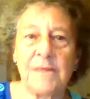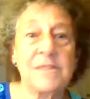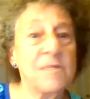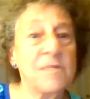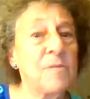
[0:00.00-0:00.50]

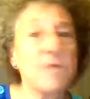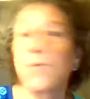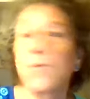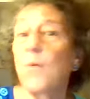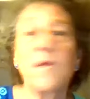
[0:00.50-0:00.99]
Similar to
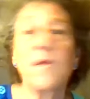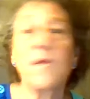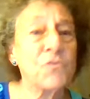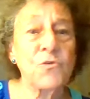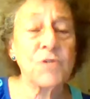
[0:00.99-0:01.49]
when the
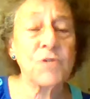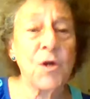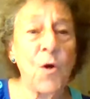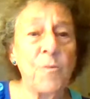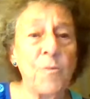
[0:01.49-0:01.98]
school is going to
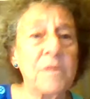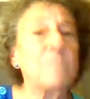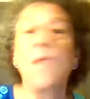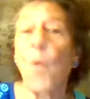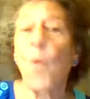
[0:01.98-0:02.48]
open,
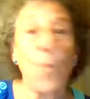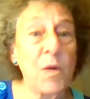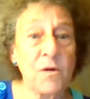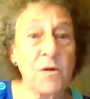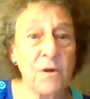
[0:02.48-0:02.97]
we
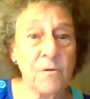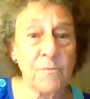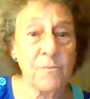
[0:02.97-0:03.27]
don't know.